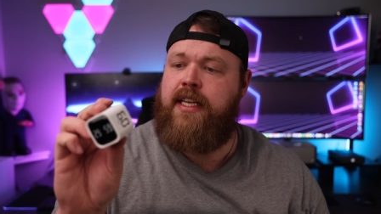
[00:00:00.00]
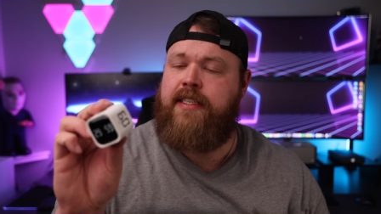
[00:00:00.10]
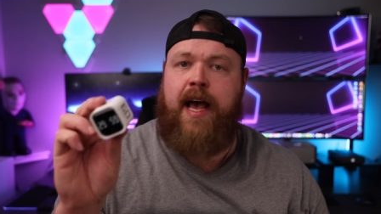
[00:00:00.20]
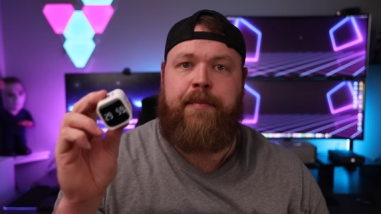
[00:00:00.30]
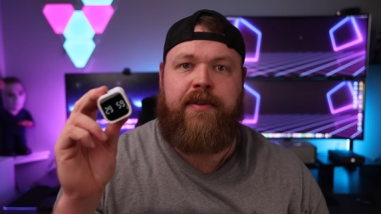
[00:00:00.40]
has
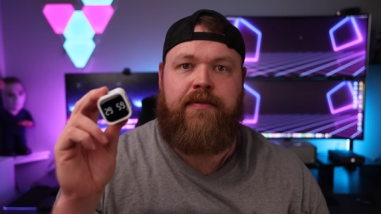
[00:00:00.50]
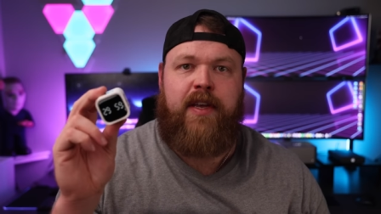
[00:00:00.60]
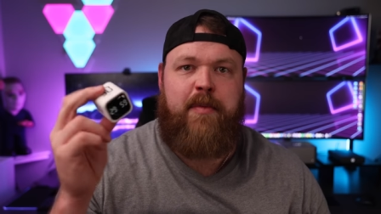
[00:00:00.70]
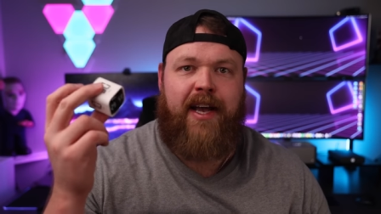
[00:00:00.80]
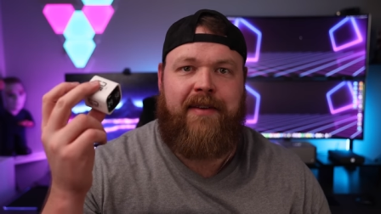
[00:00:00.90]
haptic
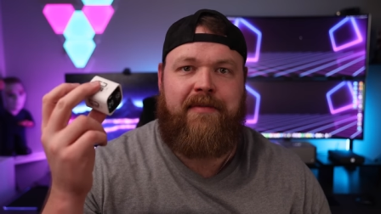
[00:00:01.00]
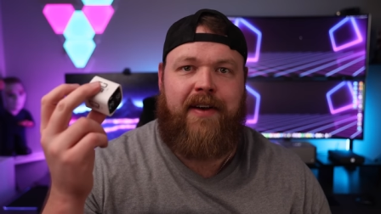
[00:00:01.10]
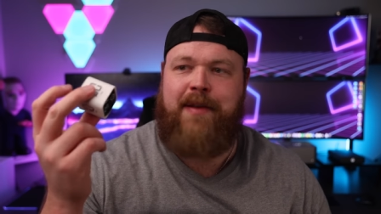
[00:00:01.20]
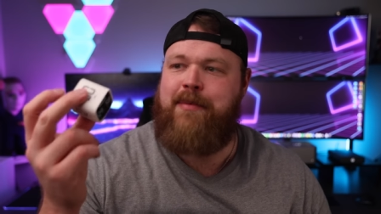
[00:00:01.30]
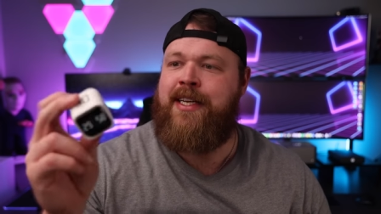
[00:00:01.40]
feedback. It
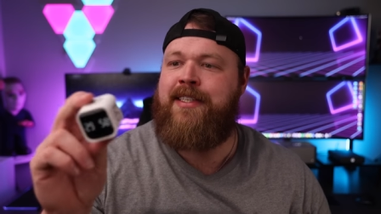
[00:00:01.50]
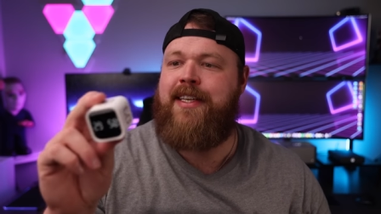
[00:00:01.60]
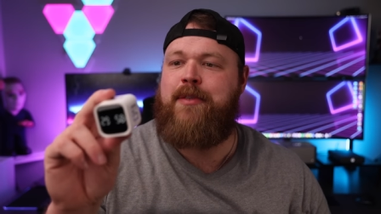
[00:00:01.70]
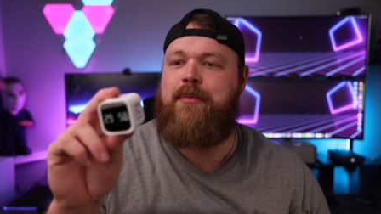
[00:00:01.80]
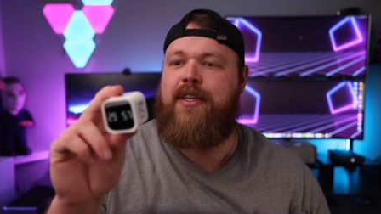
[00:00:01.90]
vibrates.
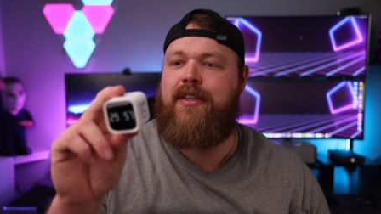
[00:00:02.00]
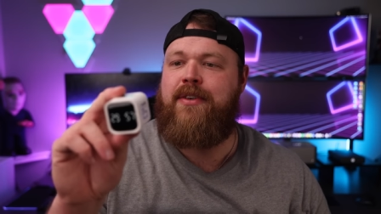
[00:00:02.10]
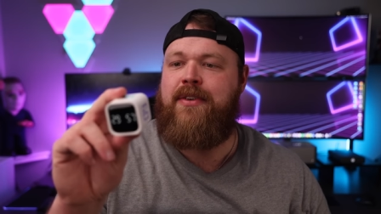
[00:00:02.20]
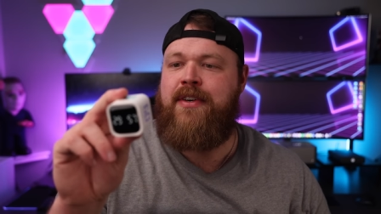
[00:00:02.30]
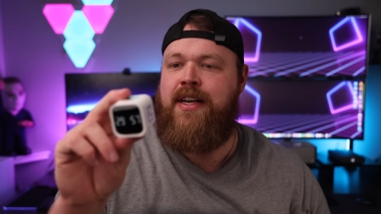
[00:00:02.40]
That's pretty
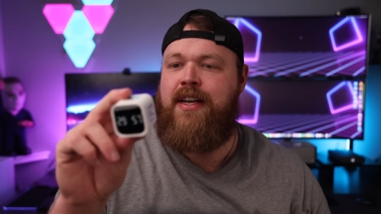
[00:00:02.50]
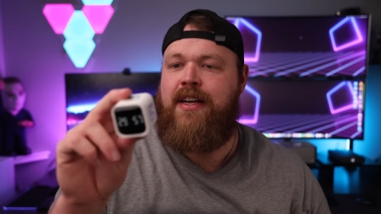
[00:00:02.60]
cool.